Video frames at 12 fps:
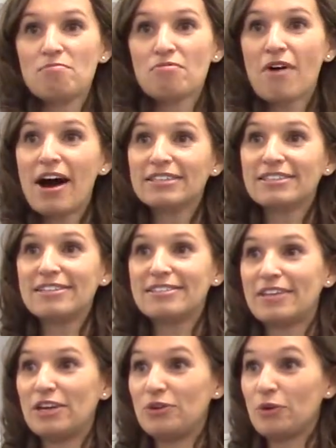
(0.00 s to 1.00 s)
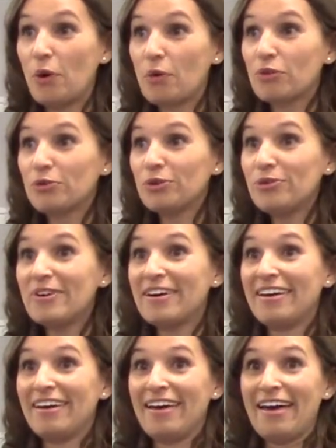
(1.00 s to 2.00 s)
process that you go through,
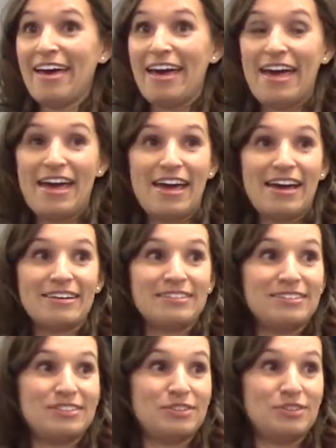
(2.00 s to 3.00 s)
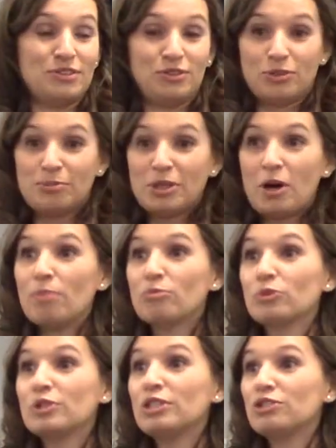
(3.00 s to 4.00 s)
and you'll become
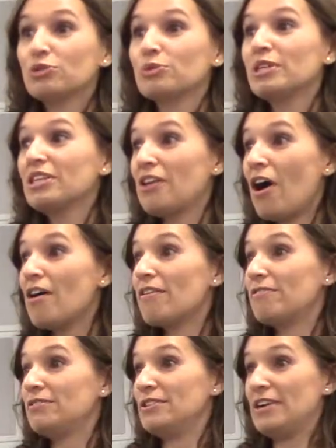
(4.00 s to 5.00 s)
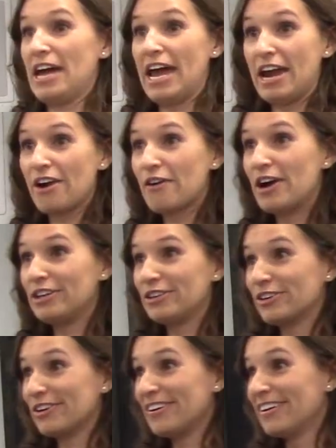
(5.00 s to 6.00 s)
really, truly loved. The hair on
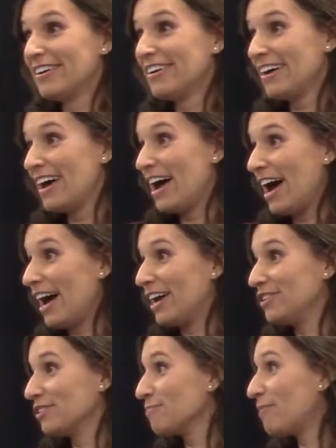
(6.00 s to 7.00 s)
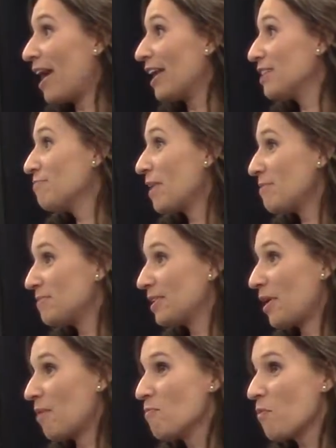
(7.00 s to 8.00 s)
your body might
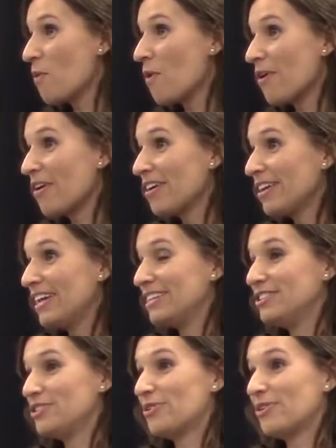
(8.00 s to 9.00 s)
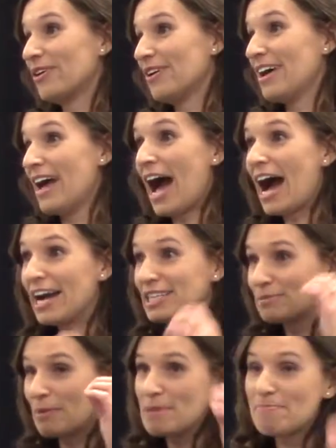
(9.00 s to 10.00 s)
become worn, and your
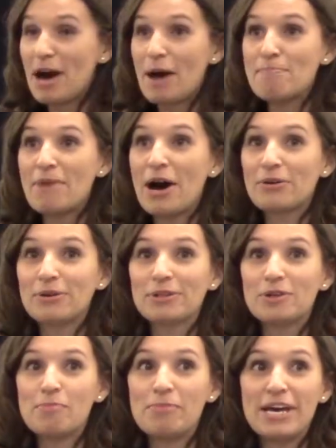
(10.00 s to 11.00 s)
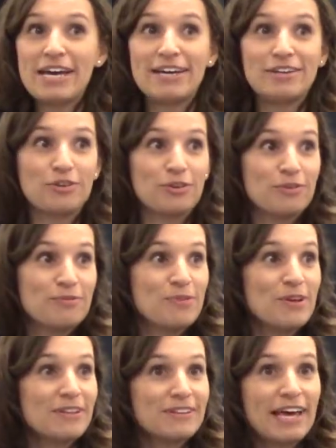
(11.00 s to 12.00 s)
eyes might pop out a little bit, and your
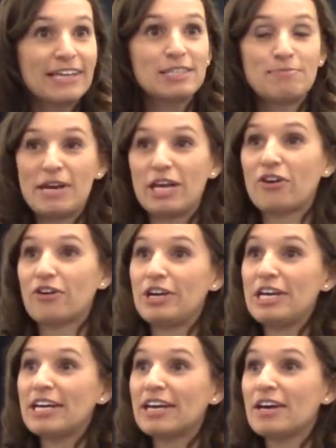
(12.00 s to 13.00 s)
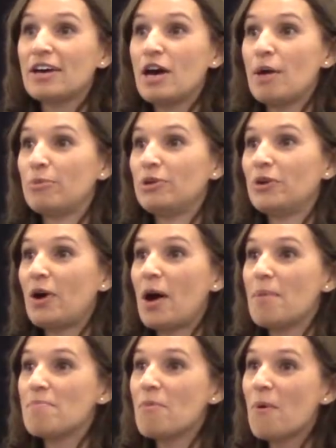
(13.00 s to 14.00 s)
legs may creak, but you
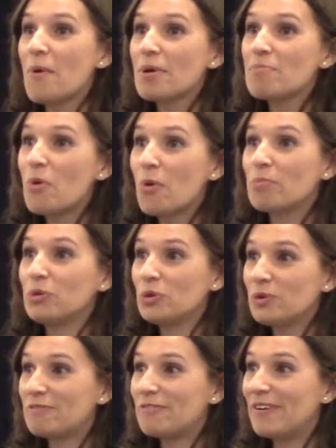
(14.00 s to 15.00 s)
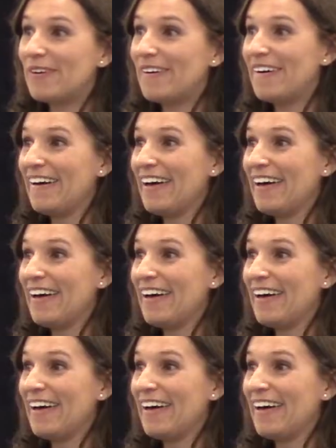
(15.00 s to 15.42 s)
become more and more beautiful